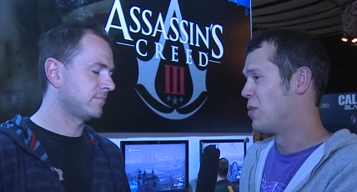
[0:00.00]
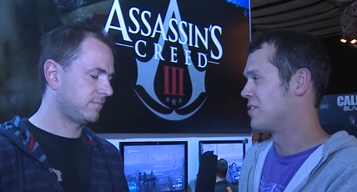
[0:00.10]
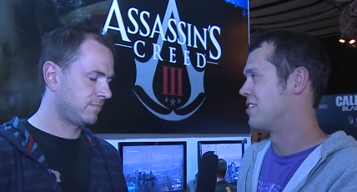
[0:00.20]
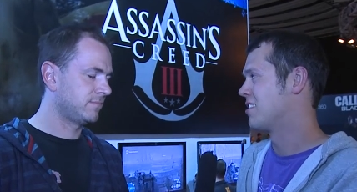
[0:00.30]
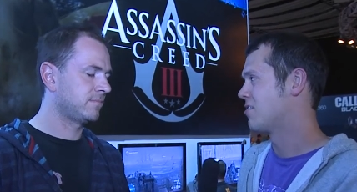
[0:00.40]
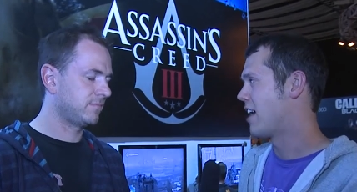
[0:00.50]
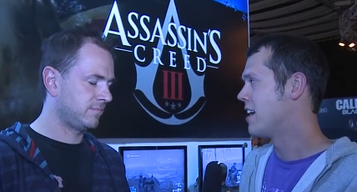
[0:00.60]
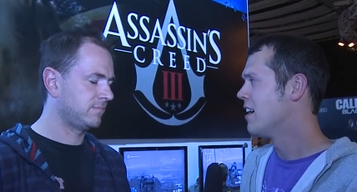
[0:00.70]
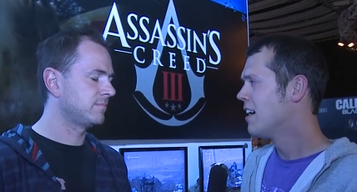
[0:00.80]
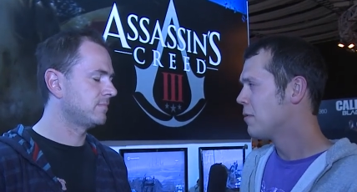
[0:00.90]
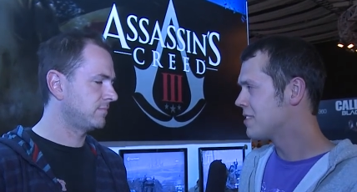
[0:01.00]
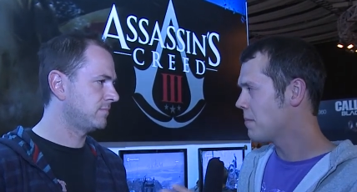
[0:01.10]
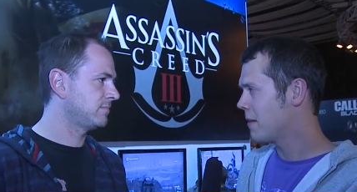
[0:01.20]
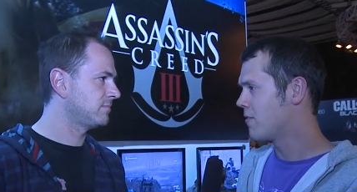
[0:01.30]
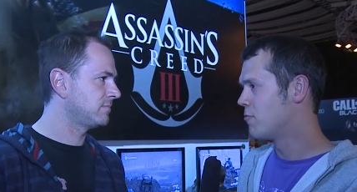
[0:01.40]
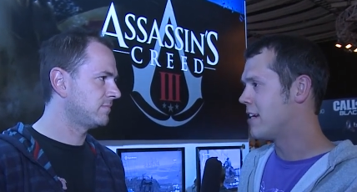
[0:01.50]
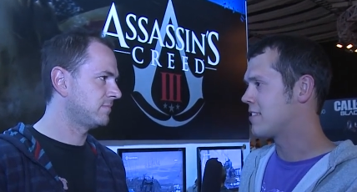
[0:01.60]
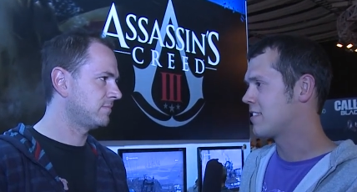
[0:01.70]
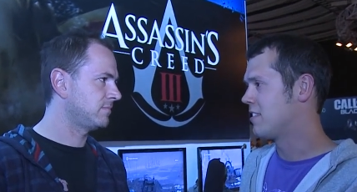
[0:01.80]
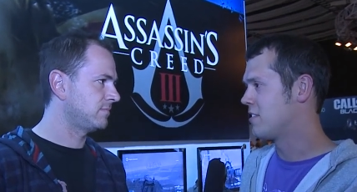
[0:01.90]
Speaker 1: wasn't great. Was it a bit of a
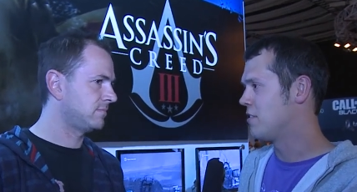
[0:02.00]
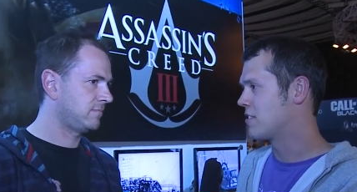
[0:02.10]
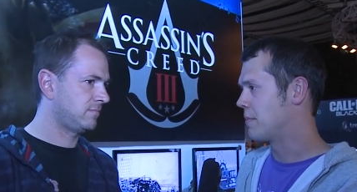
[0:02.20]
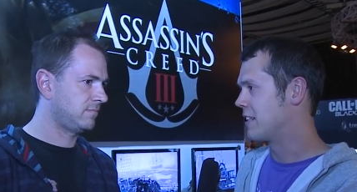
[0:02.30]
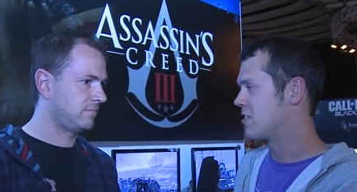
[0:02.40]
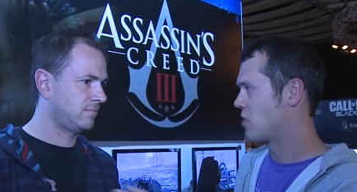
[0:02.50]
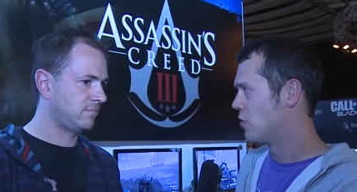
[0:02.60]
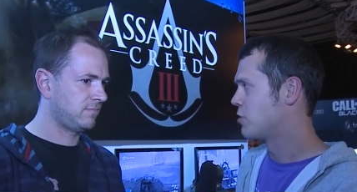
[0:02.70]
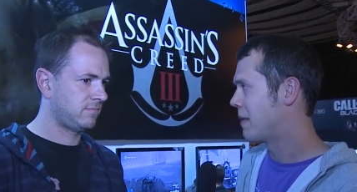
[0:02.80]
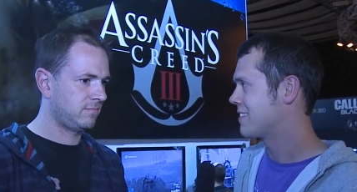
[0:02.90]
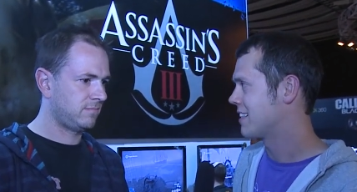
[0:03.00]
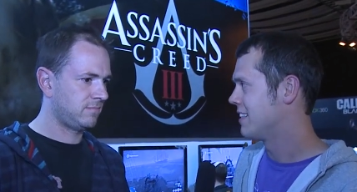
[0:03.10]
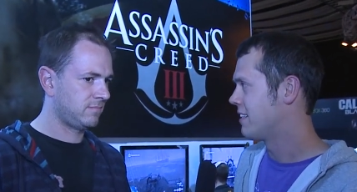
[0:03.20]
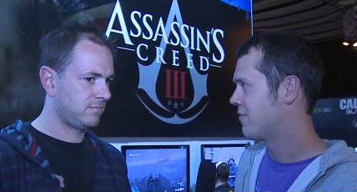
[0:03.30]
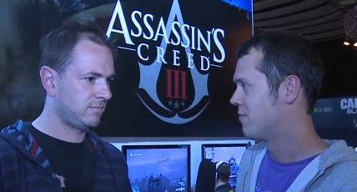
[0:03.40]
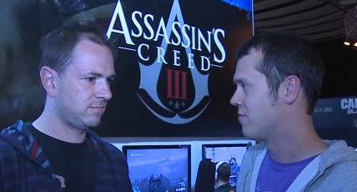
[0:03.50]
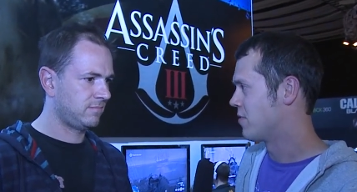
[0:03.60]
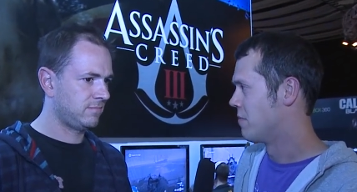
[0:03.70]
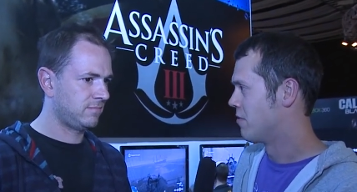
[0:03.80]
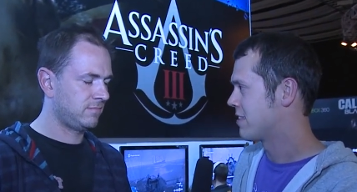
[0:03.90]
risk to do something so dramatically different
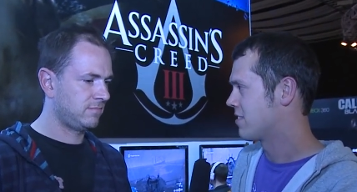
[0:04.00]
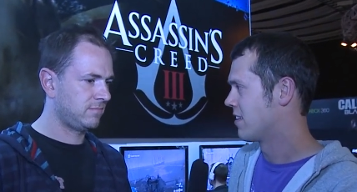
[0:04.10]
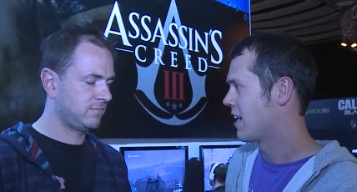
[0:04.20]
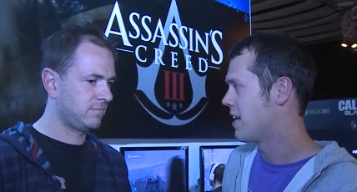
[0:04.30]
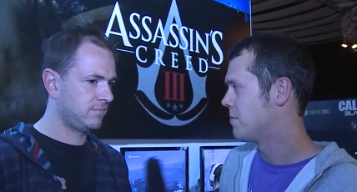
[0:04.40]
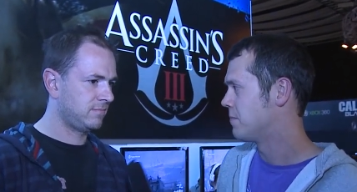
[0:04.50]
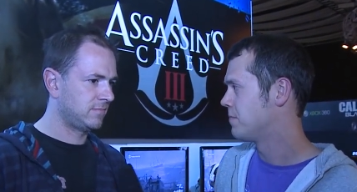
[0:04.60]
from the rest of the game?